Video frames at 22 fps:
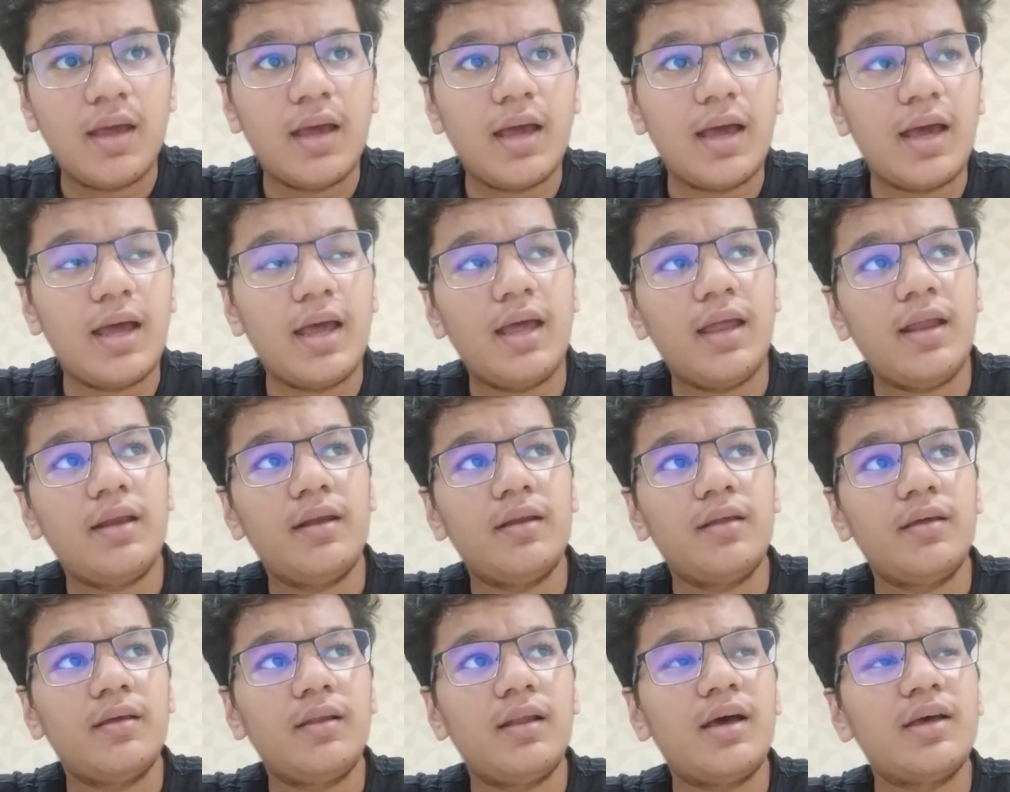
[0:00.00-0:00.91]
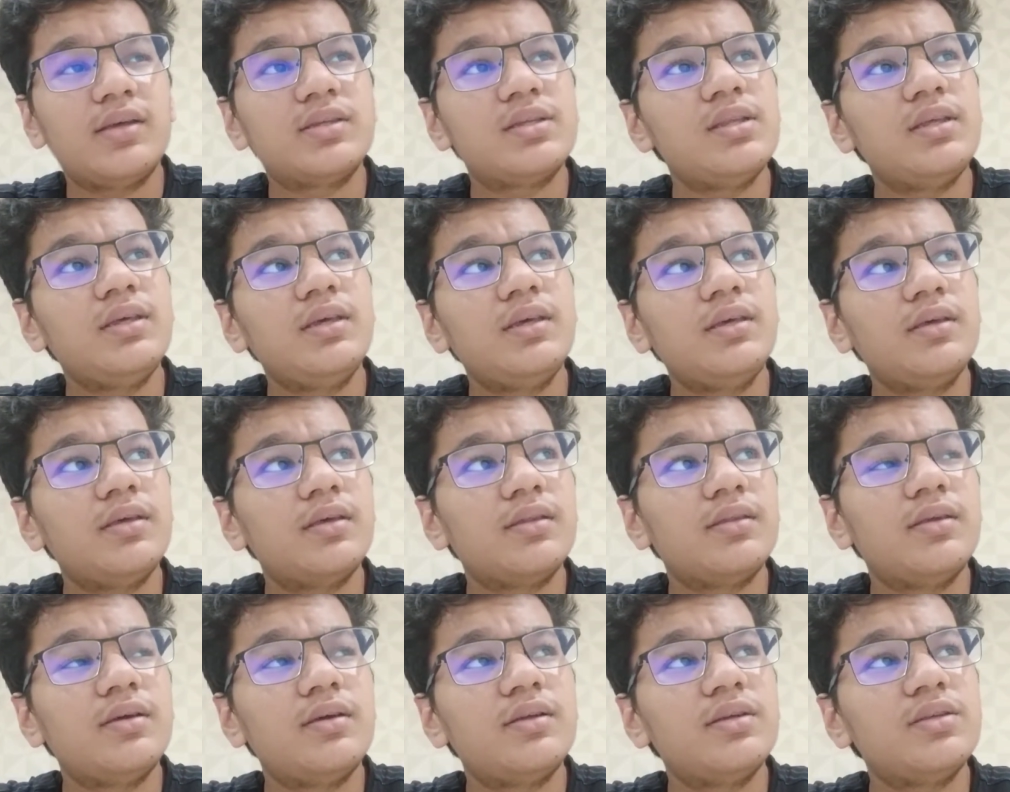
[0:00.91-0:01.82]
And lastly,
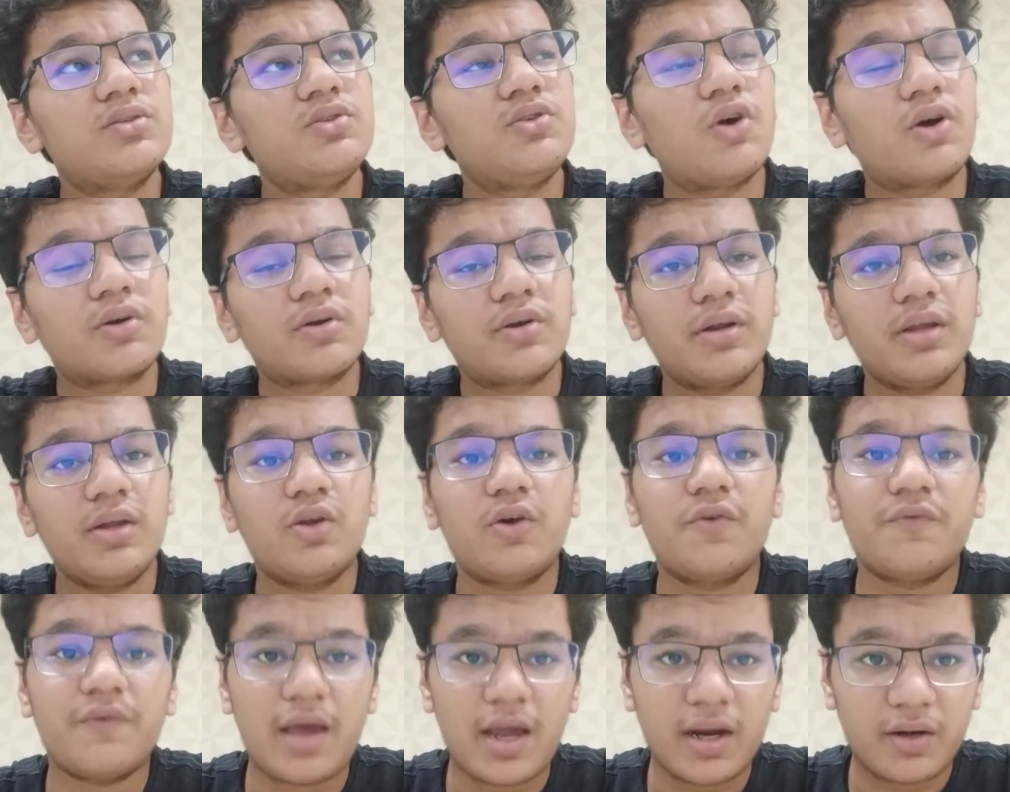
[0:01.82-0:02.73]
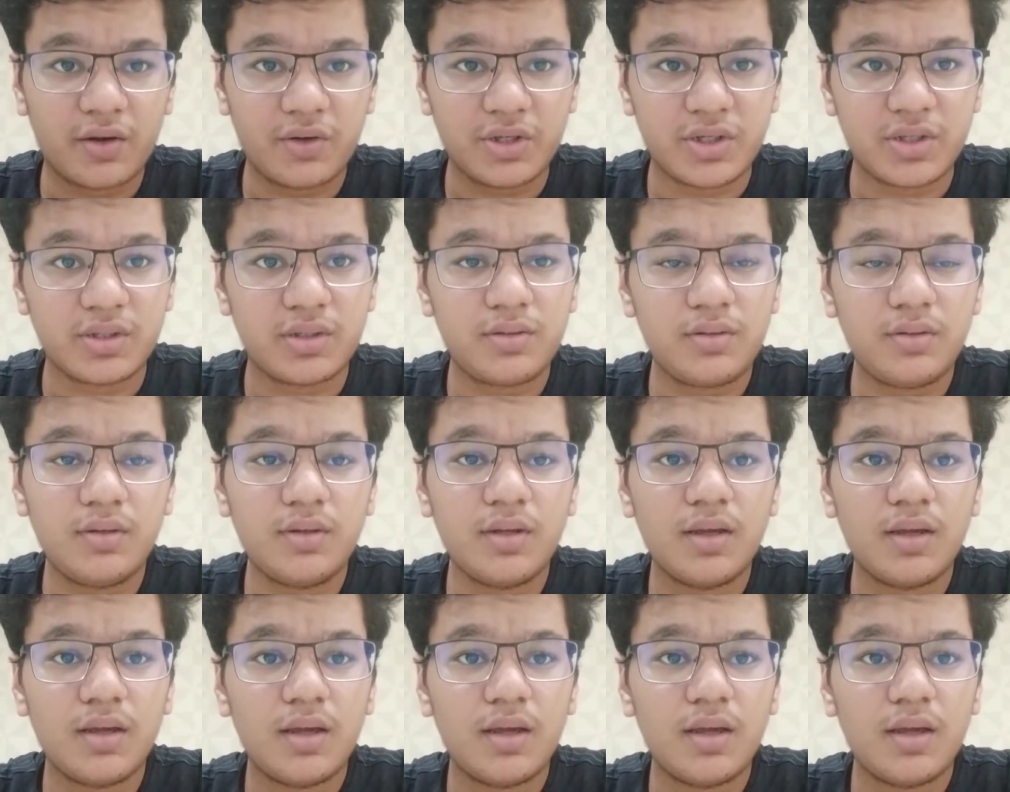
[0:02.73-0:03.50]
there is doctrine of accretion.